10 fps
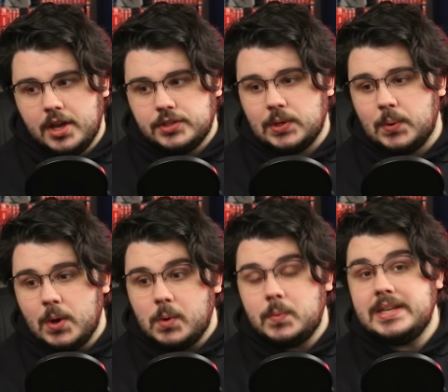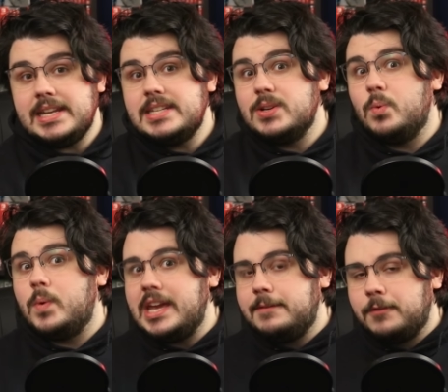so we need to
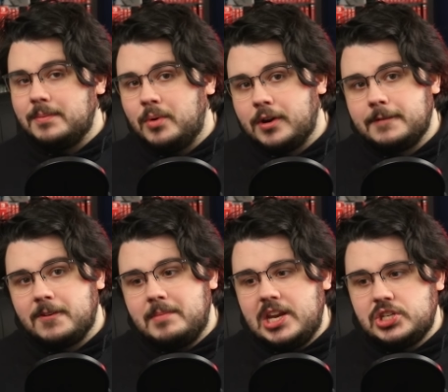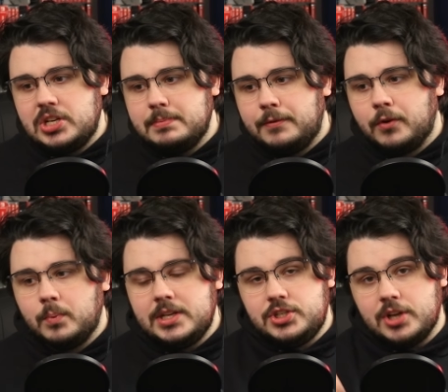wait for more information before
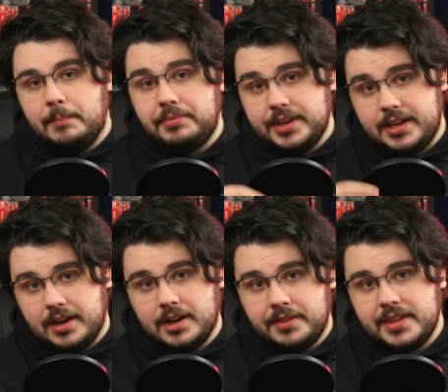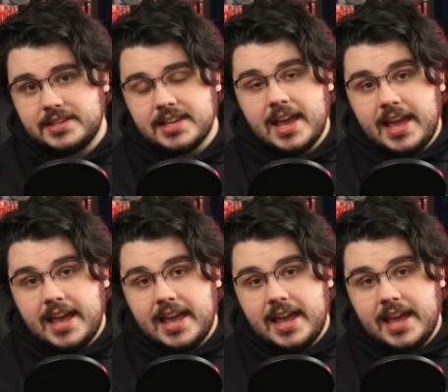we jump the gun on this